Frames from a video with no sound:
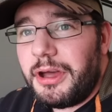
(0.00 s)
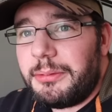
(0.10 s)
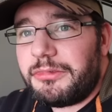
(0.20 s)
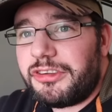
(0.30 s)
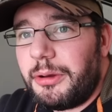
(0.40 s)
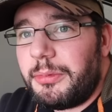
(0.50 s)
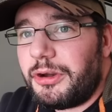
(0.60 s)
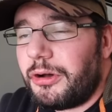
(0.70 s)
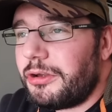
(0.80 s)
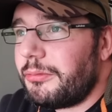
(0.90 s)
um, so we're
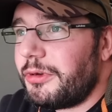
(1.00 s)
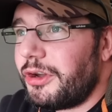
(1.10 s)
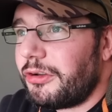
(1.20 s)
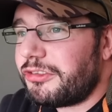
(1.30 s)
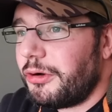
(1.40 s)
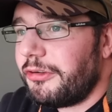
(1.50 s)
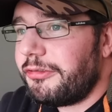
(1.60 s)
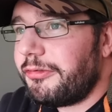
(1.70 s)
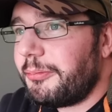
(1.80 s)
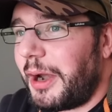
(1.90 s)
not we're not sort
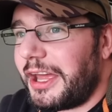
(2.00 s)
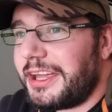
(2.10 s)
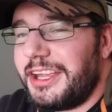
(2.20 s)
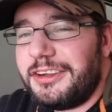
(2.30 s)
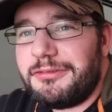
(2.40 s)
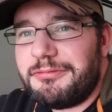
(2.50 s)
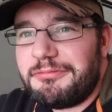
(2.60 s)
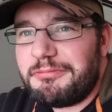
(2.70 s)
of blanking.